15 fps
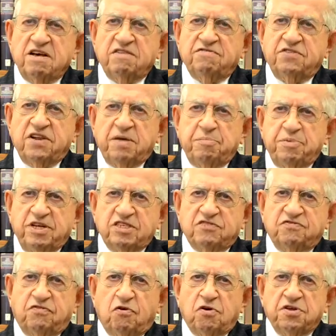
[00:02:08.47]
Philippians
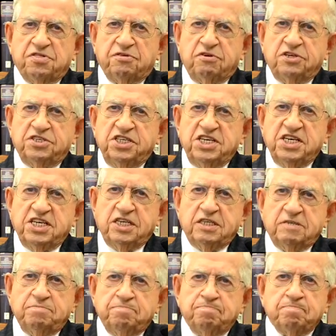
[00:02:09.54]
4:13.